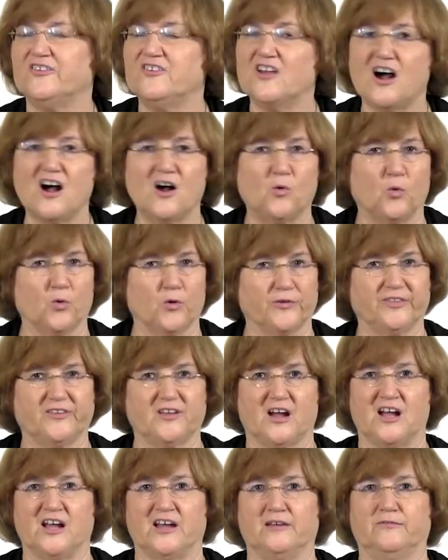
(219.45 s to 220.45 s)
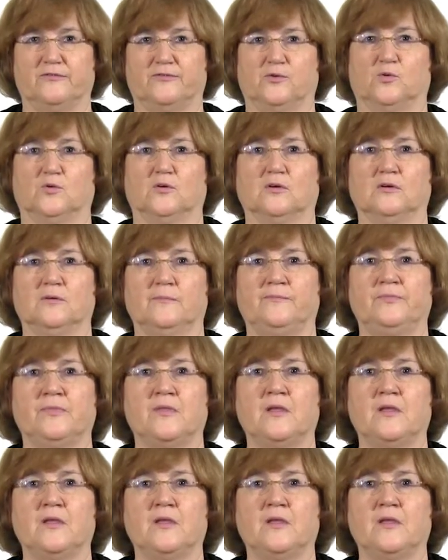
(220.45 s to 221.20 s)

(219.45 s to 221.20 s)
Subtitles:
not worth dying for.